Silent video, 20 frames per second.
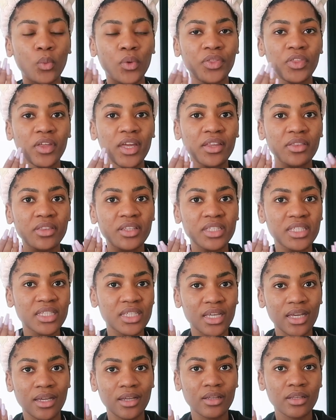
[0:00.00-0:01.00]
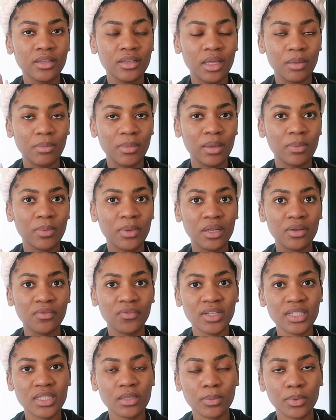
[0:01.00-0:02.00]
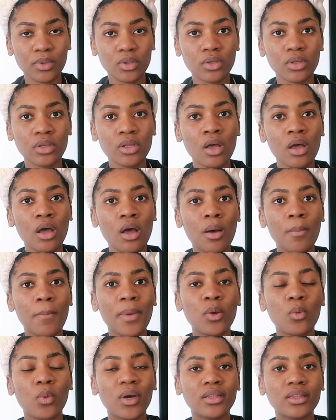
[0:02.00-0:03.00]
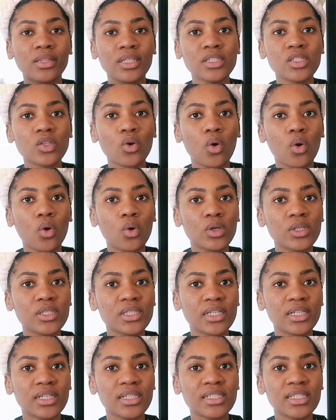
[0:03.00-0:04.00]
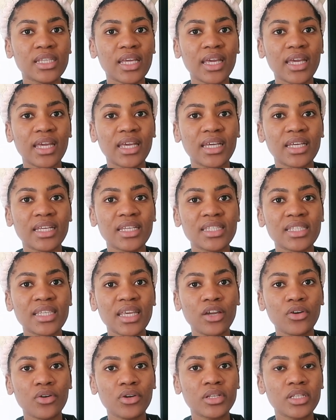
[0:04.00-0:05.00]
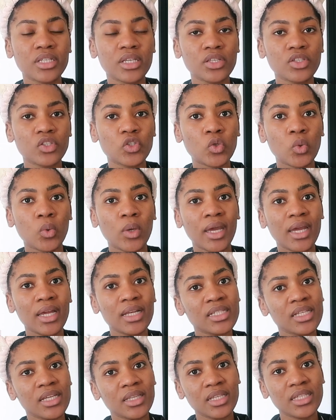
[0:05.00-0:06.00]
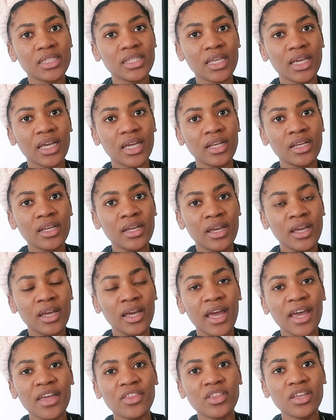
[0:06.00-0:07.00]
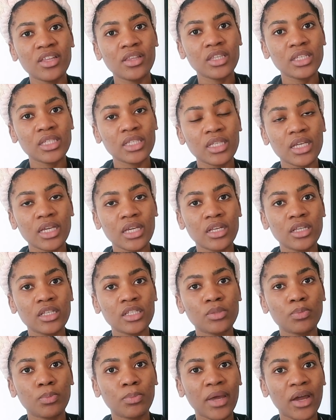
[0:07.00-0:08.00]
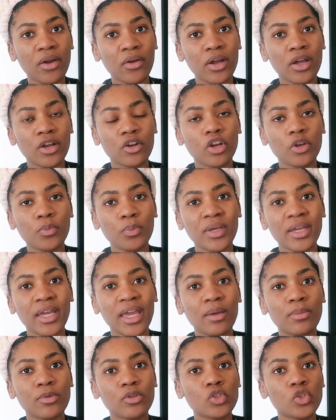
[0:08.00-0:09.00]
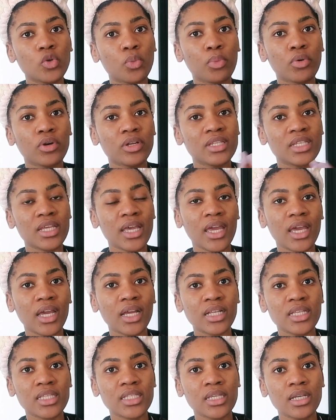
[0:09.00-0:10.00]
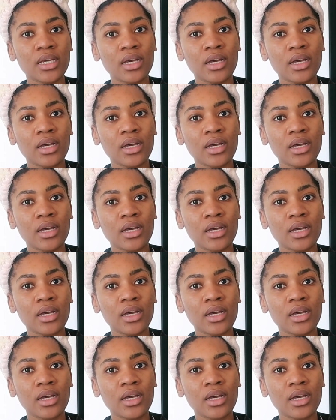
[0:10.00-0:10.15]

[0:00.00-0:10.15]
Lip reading: within the skin. They may be invisible, but what this causes is irritants to enter the skin, and then the skin's barrier not being able to protect